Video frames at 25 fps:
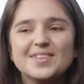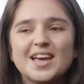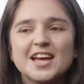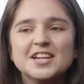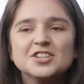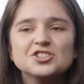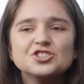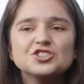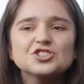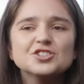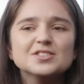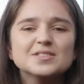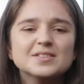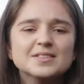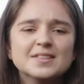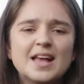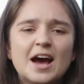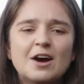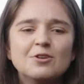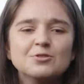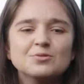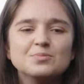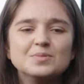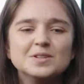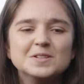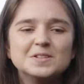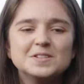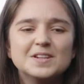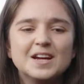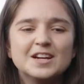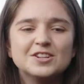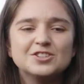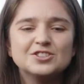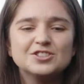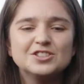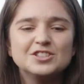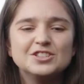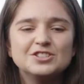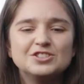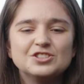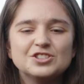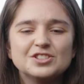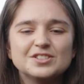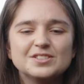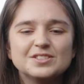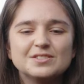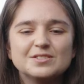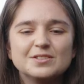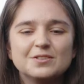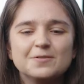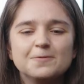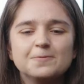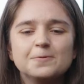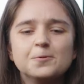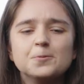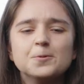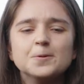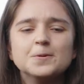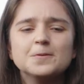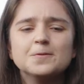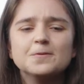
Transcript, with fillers: and it's just allowed me to actually just afford